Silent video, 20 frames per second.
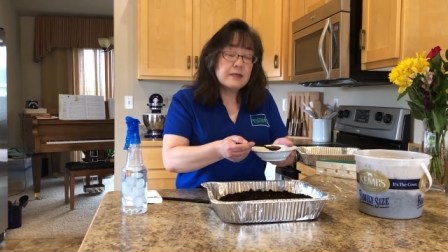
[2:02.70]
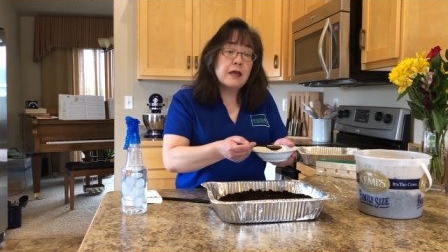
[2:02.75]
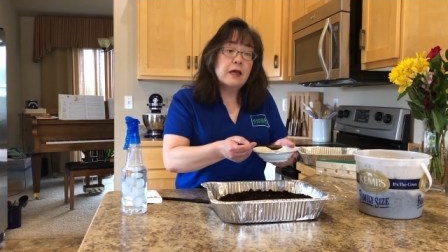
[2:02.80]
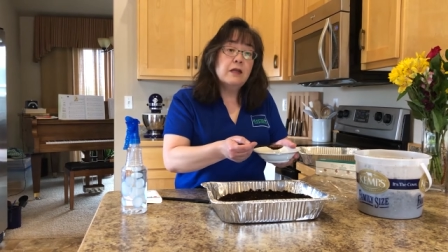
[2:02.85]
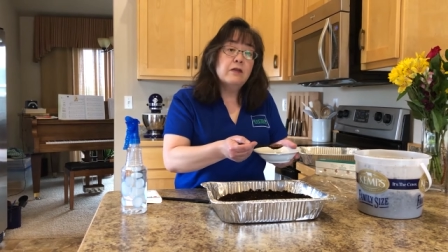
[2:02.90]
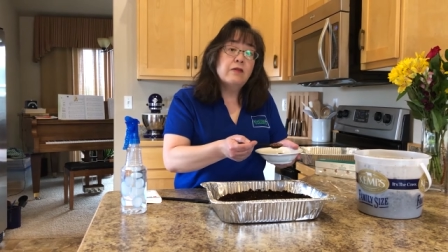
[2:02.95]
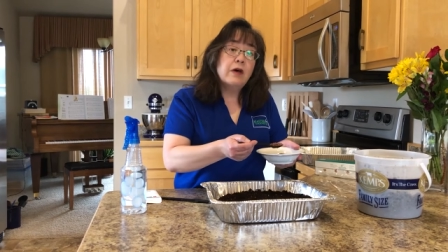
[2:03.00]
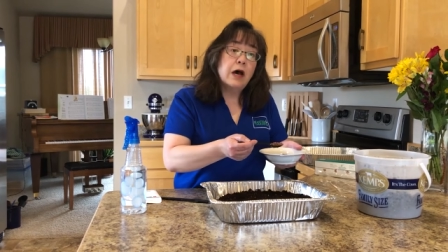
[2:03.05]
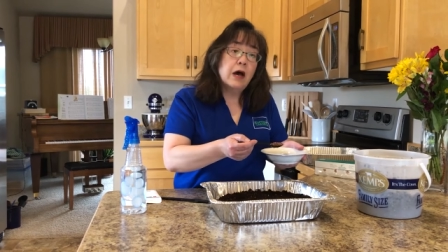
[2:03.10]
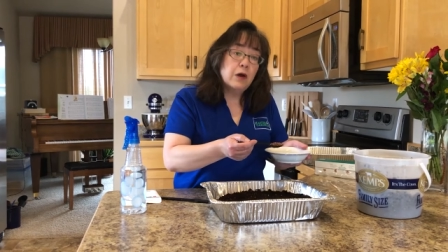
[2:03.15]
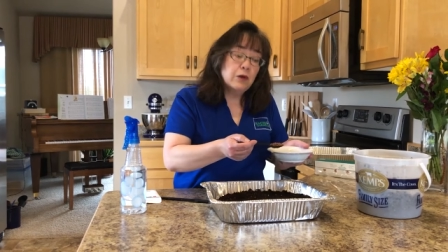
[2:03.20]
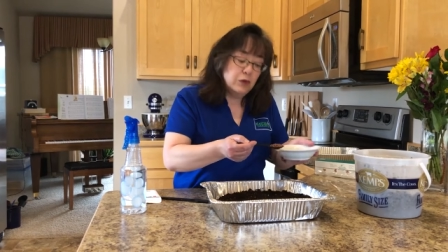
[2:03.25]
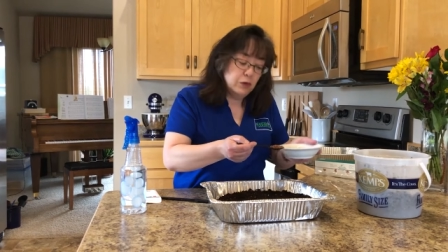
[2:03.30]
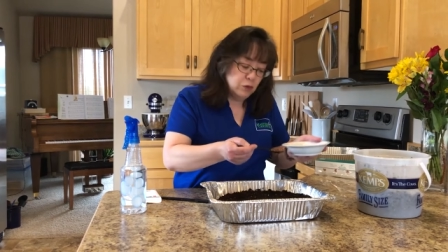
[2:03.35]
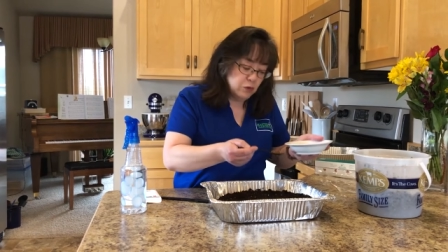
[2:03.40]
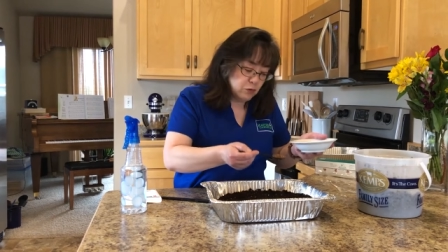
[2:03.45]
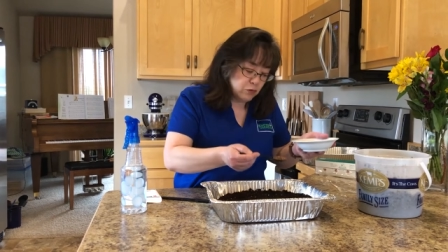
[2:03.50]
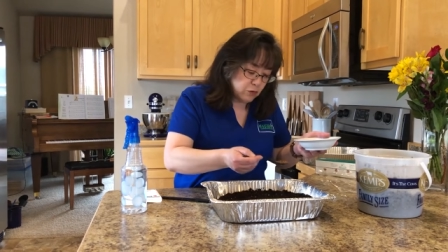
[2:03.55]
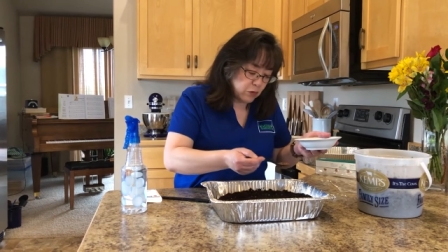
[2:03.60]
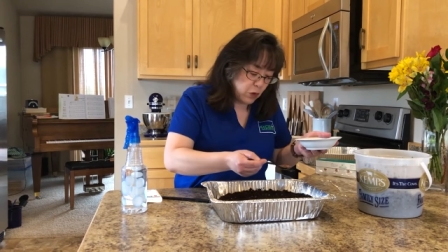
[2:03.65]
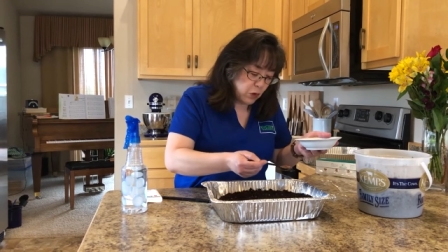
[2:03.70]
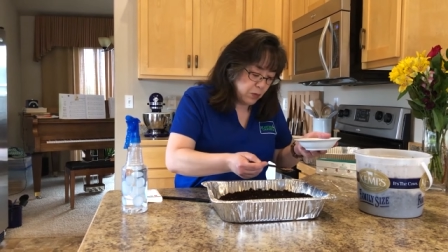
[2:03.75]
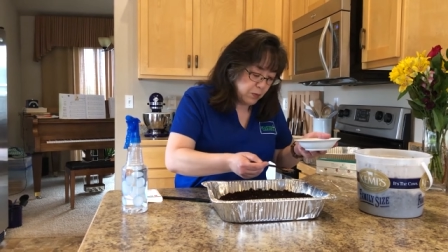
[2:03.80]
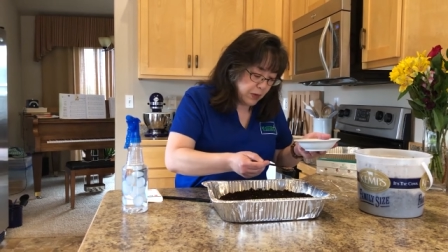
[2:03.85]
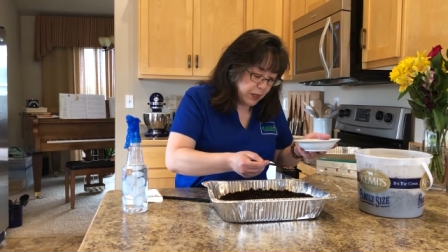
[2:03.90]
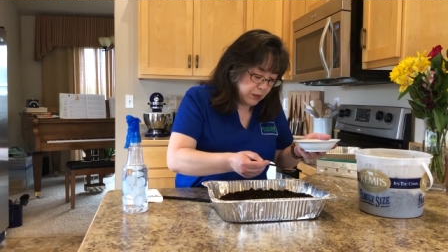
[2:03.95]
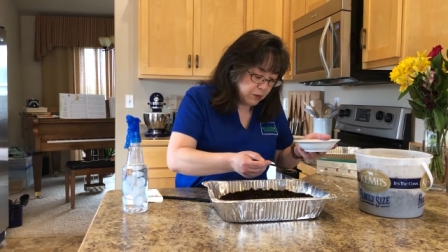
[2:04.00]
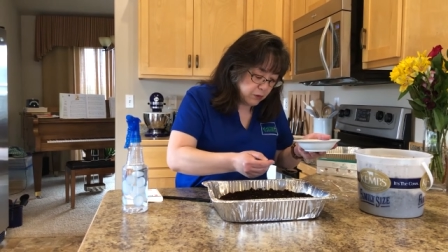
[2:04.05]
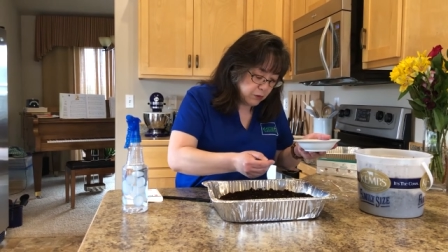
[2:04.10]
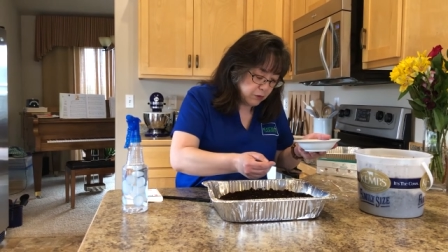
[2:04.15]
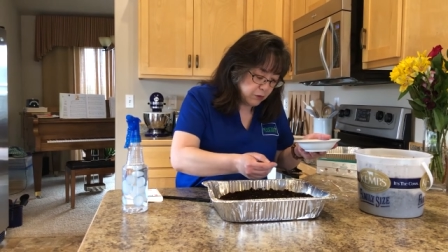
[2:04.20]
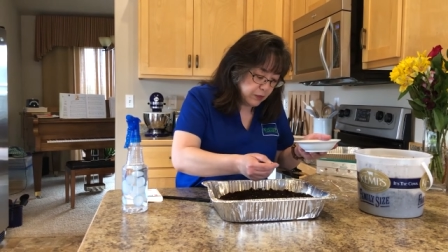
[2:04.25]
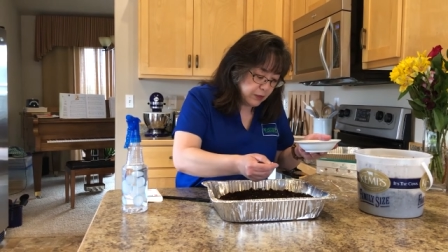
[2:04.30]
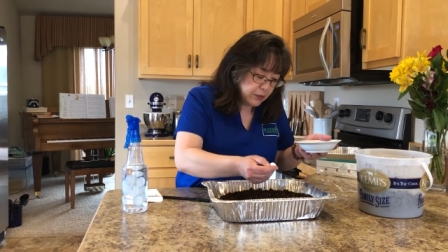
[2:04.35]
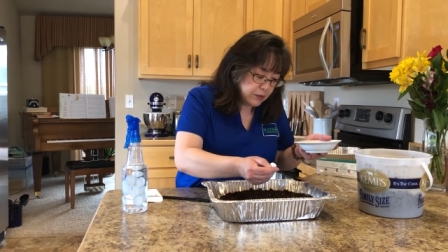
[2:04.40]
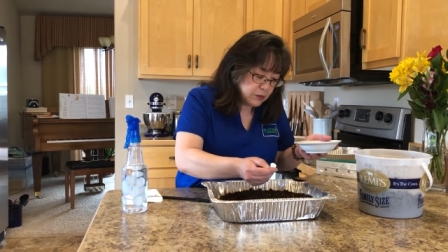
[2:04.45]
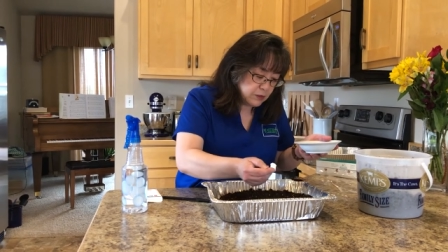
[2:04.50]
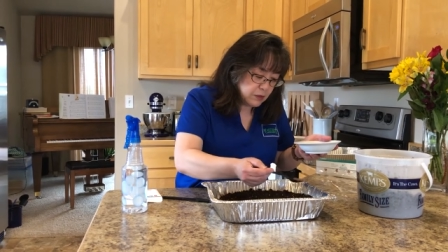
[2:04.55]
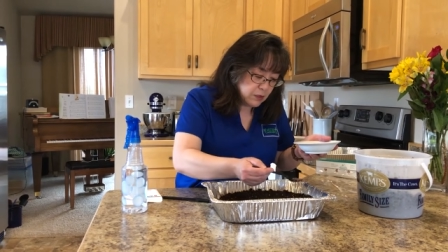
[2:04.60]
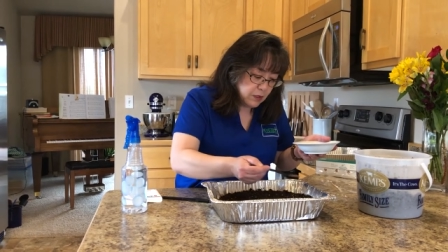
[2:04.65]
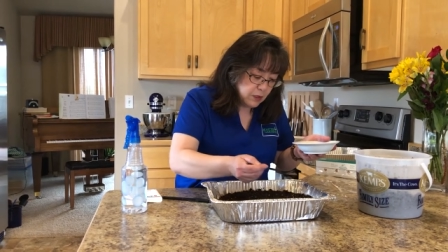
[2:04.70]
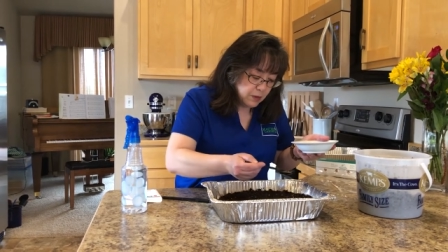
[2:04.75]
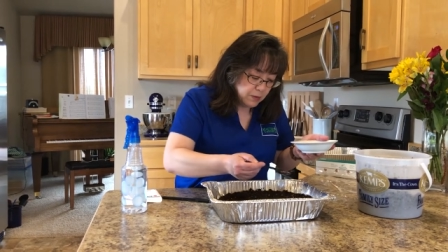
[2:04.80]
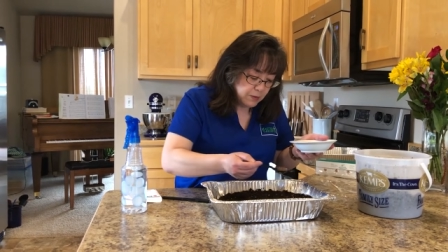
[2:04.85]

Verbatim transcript: kind of how you grow microgreens.